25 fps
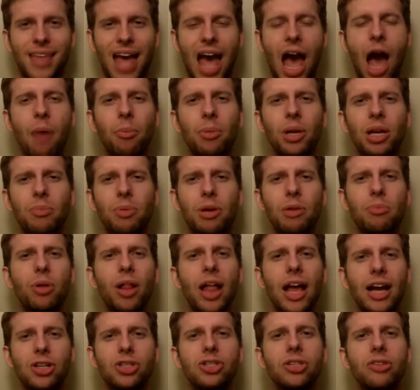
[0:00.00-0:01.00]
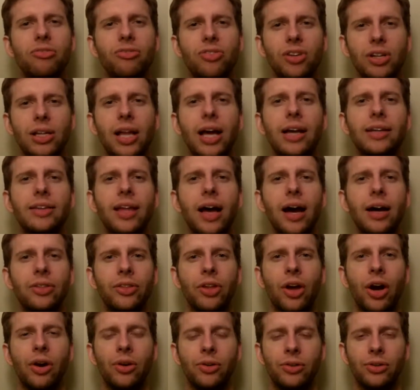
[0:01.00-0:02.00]
How many people actually feel like that,
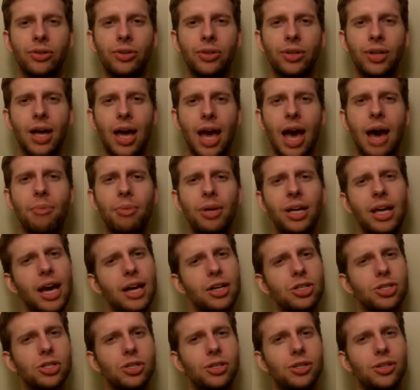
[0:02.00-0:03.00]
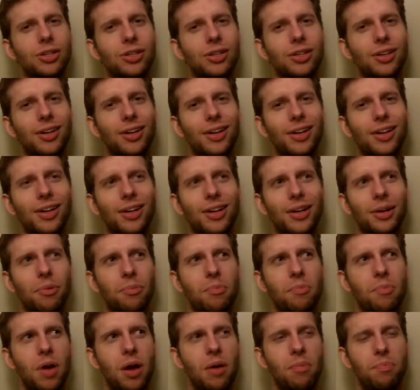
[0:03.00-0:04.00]
though? How many
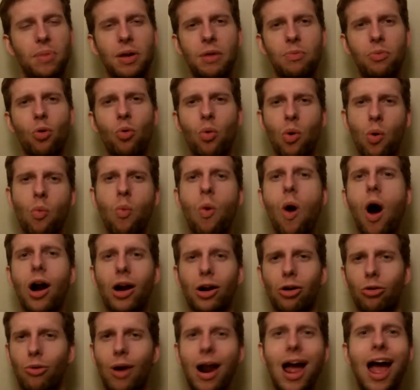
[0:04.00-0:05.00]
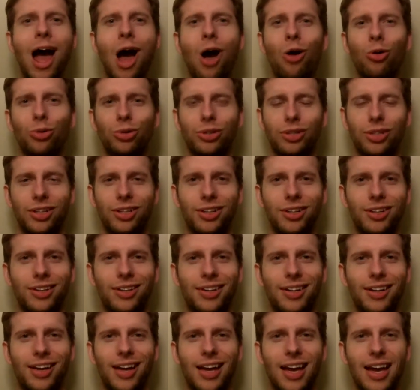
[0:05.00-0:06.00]
people will walk around
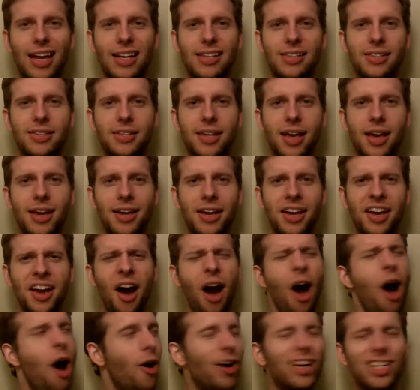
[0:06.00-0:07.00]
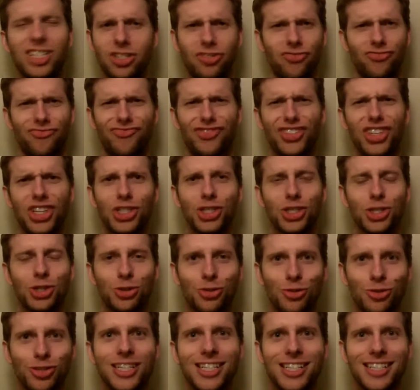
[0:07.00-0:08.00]
and say, oh, I just feel so
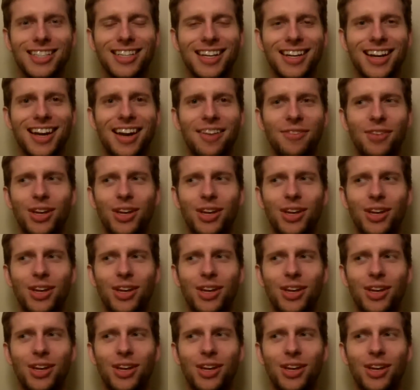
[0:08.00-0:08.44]
great today.